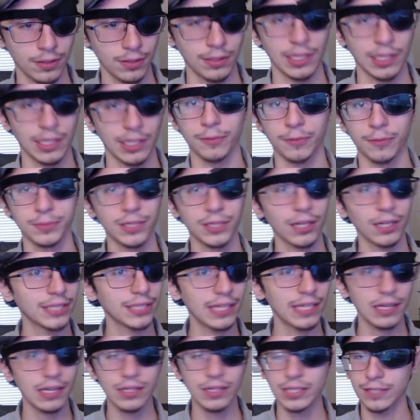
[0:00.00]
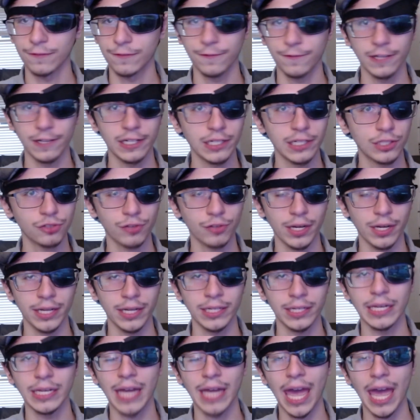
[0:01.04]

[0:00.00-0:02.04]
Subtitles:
That's from DuckTales, Infinity Train, and